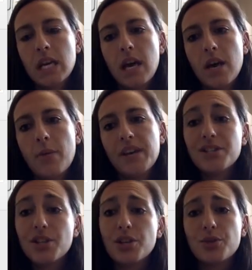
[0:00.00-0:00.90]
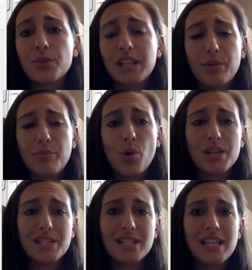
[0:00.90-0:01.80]
It's also really
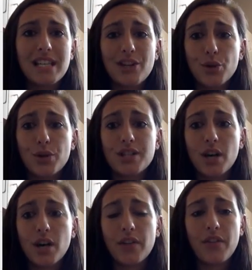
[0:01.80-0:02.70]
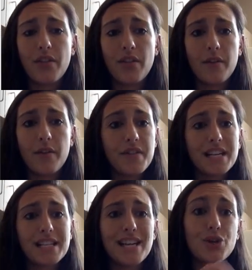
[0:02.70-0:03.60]
important to take notice of
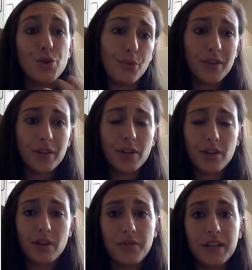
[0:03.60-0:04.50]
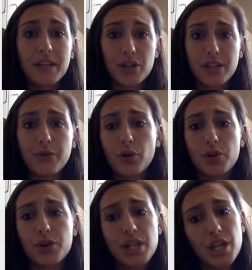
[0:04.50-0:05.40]
things that you feel are
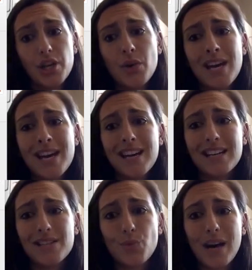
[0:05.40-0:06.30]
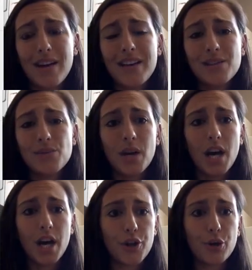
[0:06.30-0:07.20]
difficult to you, as well as what
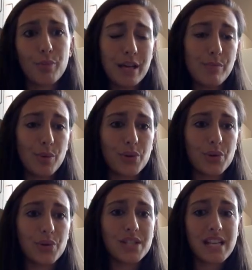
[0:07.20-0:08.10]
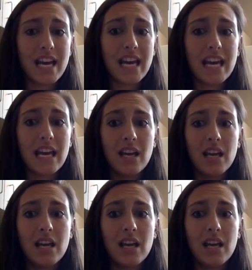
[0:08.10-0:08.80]
other people say